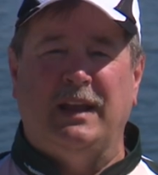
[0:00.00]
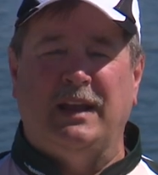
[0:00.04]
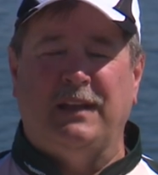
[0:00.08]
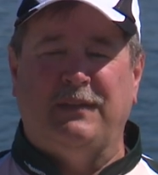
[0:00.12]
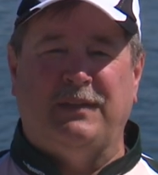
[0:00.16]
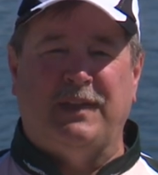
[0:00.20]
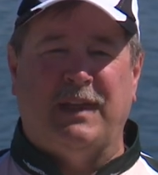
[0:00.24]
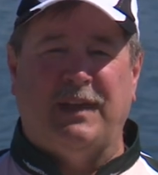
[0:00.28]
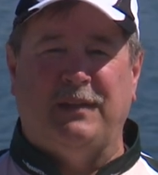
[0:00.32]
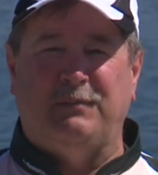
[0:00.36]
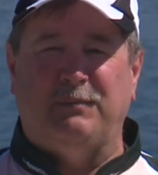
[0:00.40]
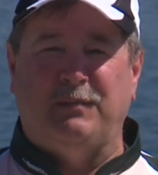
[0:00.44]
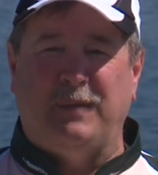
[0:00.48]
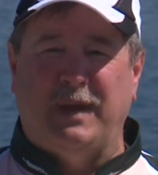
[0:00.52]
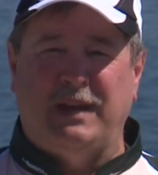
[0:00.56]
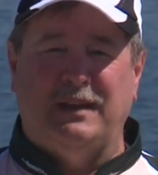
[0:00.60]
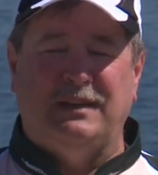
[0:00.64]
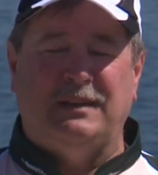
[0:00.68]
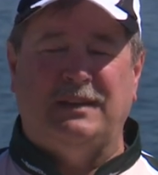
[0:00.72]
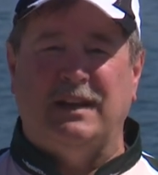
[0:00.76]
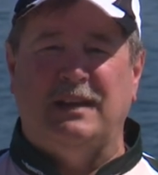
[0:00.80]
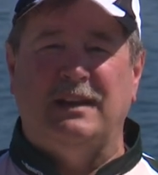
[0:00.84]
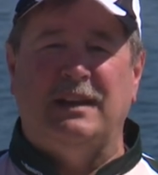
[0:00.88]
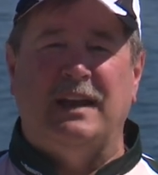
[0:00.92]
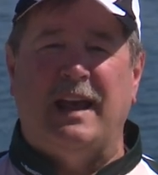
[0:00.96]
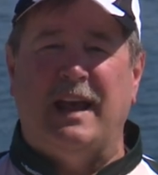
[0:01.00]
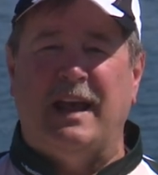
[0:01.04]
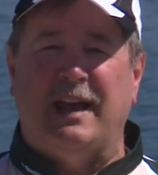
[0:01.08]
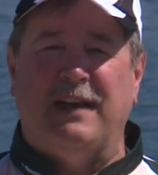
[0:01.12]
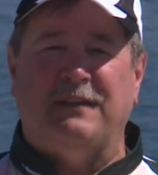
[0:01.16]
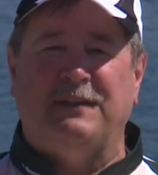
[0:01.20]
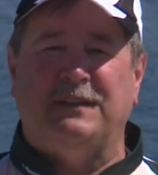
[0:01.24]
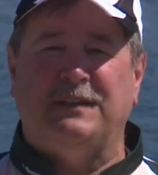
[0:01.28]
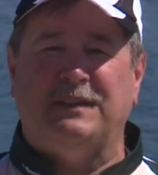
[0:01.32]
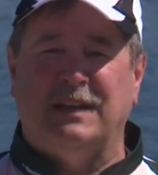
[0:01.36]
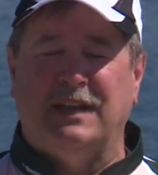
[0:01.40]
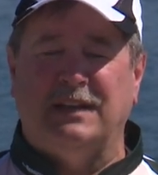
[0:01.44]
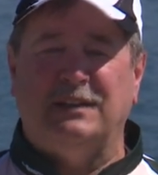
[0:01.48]
if that bait didn't
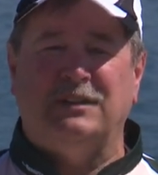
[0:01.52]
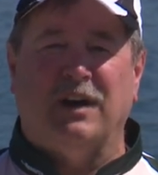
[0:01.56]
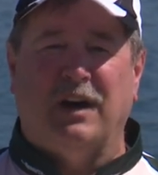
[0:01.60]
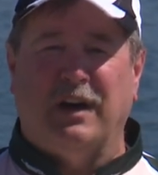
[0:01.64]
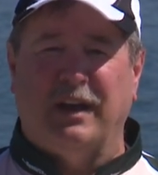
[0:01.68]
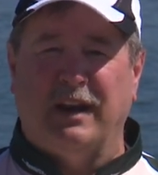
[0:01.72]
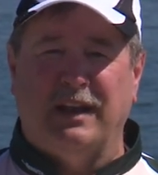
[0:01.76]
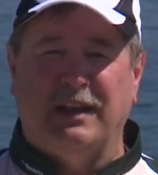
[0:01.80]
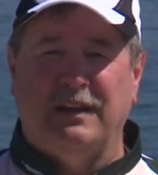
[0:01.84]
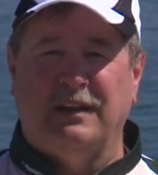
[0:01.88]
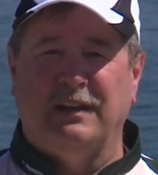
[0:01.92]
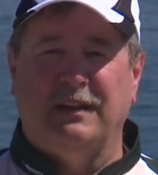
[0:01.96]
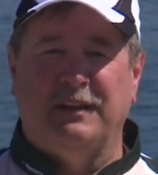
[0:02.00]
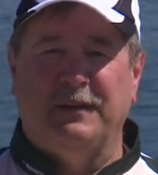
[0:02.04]
have scent on it?